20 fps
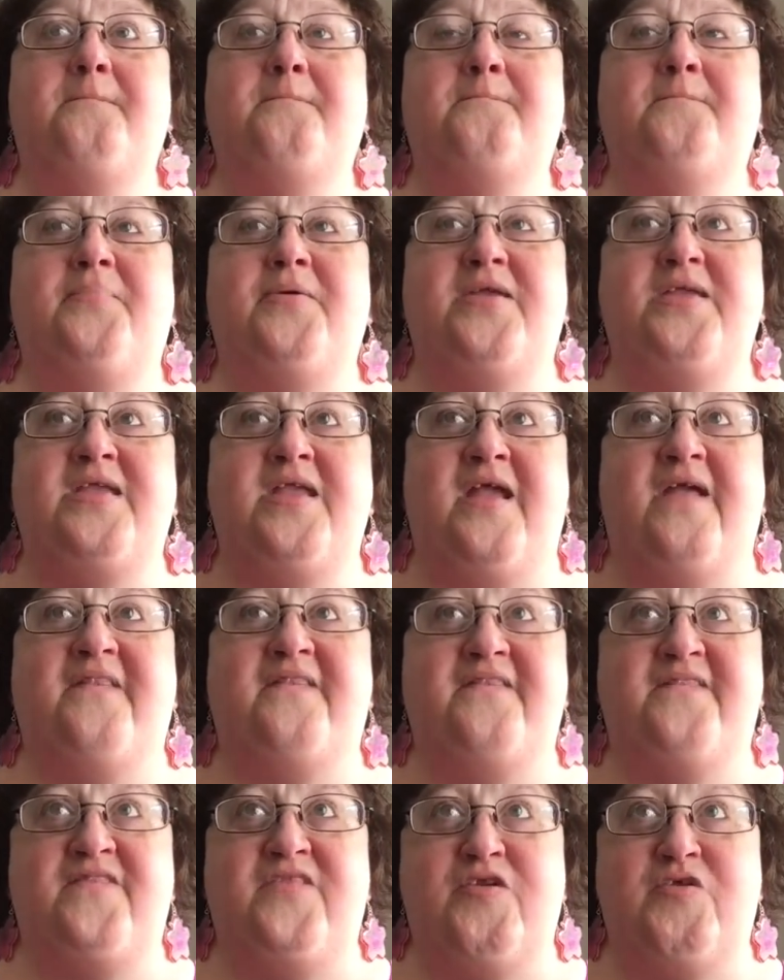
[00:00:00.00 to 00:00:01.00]
but yet
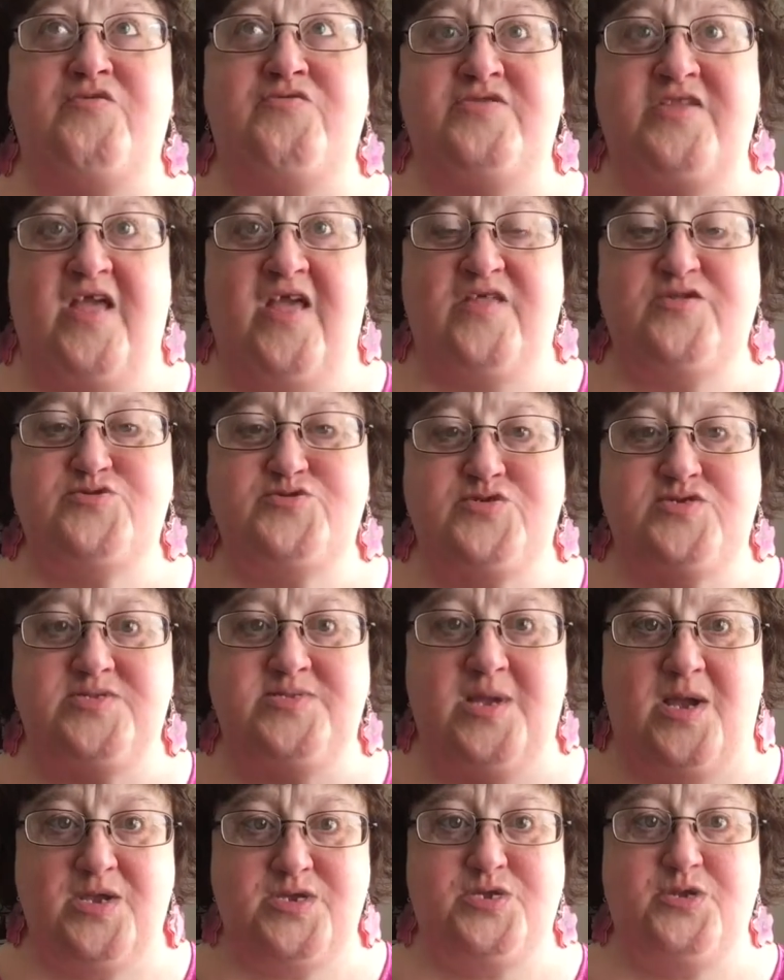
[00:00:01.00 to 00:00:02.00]
their death just
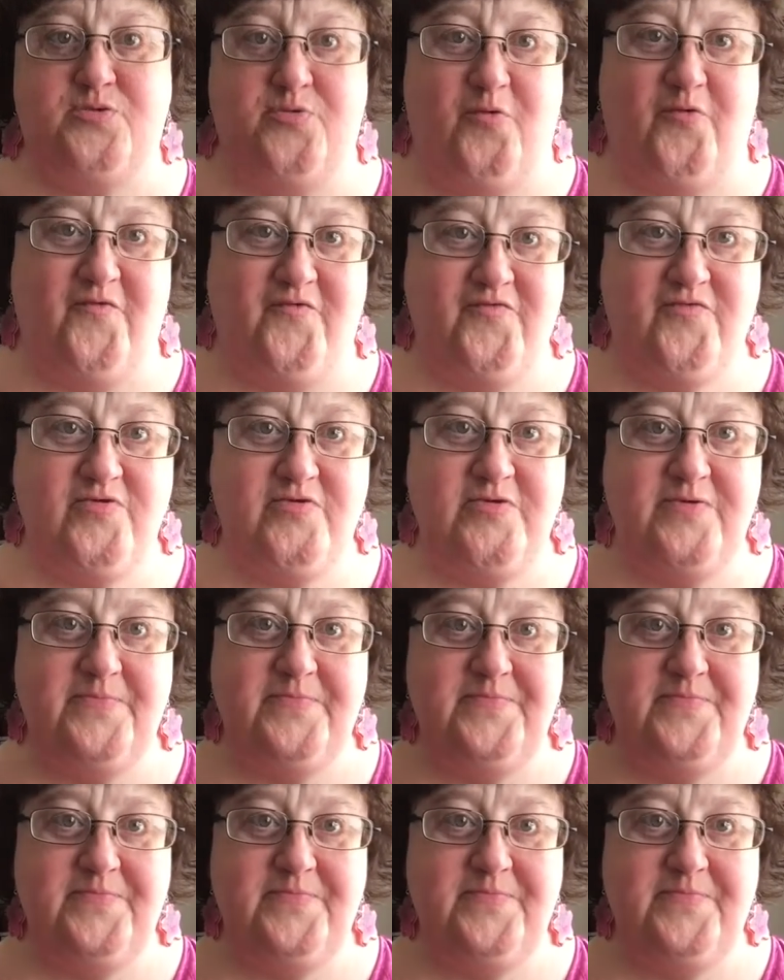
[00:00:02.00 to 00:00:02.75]
knocked you over.